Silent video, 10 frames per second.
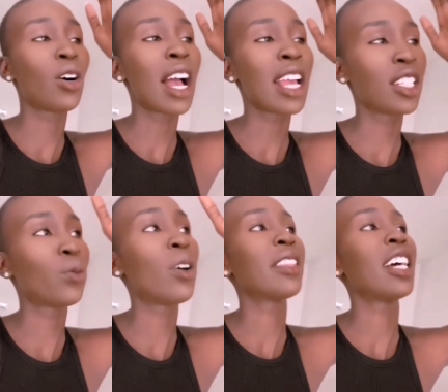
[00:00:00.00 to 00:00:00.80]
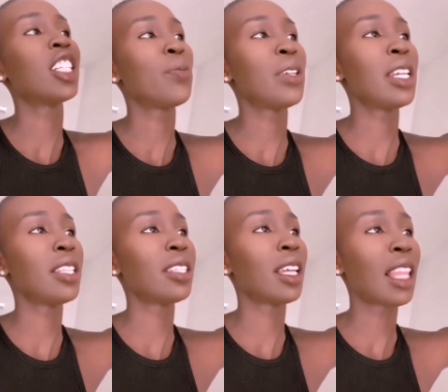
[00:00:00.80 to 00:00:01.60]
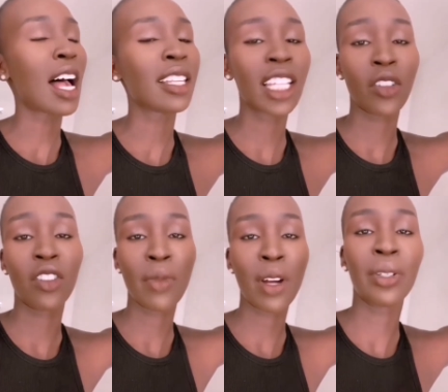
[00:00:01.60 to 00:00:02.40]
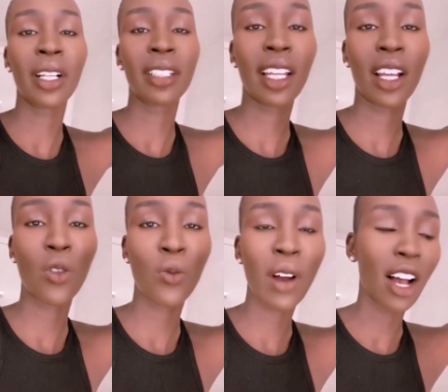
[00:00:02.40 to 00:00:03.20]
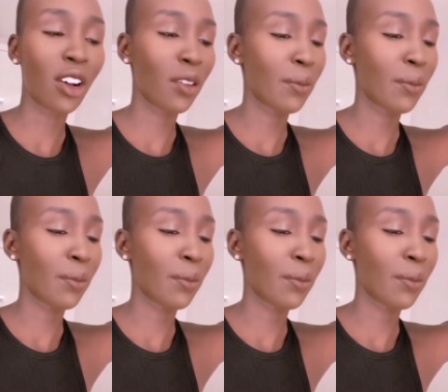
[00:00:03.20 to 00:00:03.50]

I just want that to be the last thing to remember is like wow